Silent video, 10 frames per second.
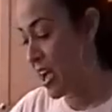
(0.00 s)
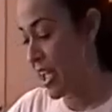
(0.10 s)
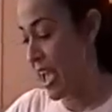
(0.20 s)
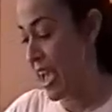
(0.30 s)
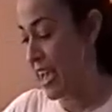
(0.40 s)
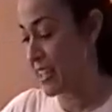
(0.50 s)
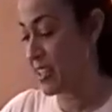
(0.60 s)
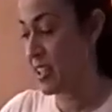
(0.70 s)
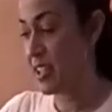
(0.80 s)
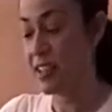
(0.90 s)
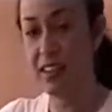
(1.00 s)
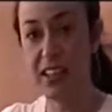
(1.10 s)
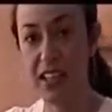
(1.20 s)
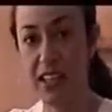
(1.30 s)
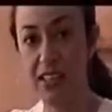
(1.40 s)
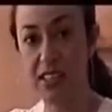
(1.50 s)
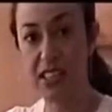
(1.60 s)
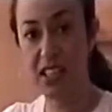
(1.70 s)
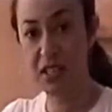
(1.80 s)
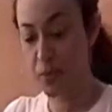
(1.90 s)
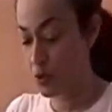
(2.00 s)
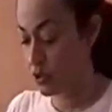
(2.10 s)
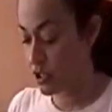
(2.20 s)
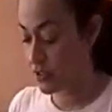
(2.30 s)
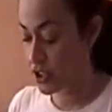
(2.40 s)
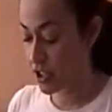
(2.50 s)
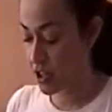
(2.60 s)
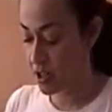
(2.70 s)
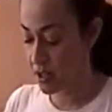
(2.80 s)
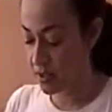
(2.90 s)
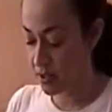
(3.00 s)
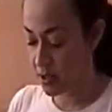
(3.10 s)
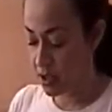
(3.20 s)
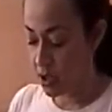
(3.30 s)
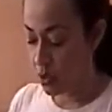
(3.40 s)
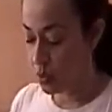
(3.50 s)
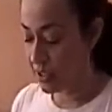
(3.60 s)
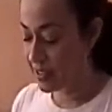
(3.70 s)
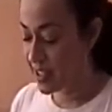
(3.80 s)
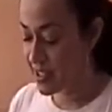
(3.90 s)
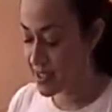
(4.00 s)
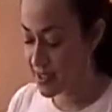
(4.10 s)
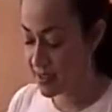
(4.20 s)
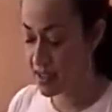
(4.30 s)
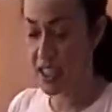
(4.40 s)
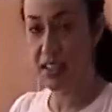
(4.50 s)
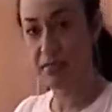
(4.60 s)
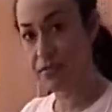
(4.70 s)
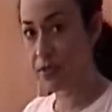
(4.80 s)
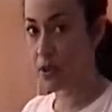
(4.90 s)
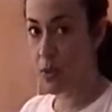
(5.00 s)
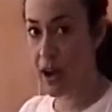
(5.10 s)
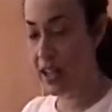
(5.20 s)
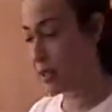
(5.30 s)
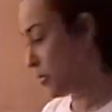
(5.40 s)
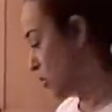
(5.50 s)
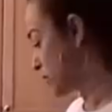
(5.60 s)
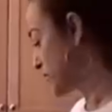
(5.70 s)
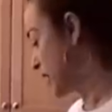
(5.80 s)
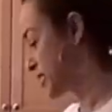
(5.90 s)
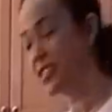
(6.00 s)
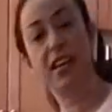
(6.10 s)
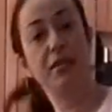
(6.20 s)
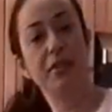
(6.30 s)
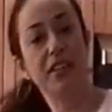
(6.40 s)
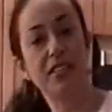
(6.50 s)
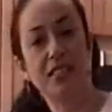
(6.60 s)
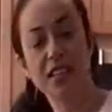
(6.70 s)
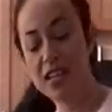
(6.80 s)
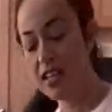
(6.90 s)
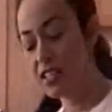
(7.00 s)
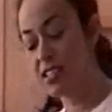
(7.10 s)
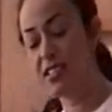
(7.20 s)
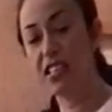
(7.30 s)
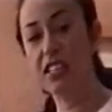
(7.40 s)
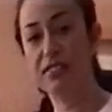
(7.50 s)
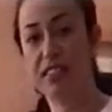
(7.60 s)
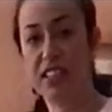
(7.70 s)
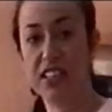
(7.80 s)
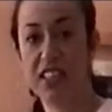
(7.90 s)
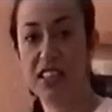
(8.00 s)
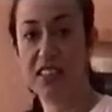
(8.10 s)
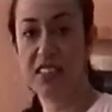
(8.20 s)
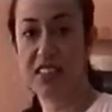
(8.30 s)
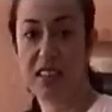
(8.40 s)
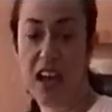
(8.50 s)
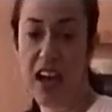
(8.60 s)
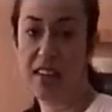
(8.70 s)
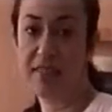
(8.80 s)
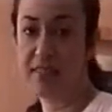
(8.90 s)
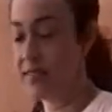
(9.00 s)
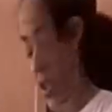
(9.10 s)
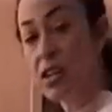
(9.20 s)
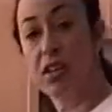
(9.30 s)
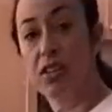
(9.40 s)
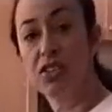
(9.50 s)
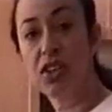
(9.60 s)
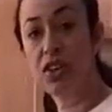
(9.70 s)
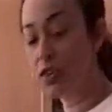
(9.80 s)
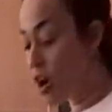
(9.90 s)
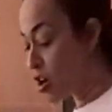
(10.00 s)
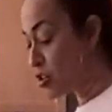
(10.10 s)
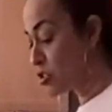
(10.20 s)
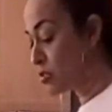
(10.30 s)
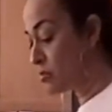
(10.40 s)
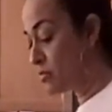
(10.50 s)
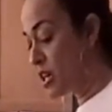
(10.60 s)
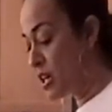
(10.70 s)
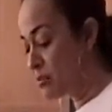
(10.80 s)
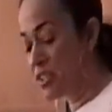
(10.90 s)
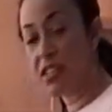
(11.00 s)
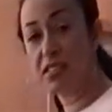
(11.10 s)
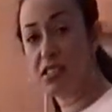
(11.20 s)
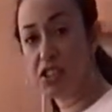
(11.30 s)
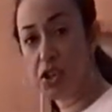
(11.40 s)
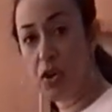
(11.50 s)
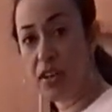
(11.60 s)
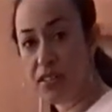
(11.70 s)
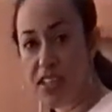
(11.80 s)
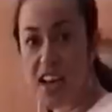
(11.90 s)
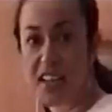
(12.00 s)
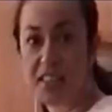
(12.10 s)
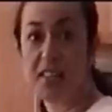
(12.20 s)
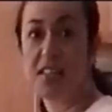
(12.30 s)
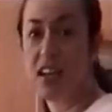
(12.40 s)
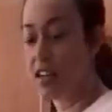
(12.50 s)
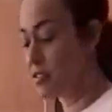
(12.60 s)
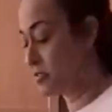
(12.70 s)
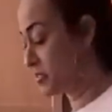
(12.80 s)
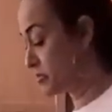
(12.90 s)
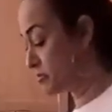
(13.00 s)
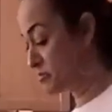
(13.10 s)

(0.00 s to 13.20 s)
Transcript: I add the teaspoon of sugar. We'll let that sit for a while, about 5 to 10 minutes, to see if the yeast is alive. So our yeast is showing signs of,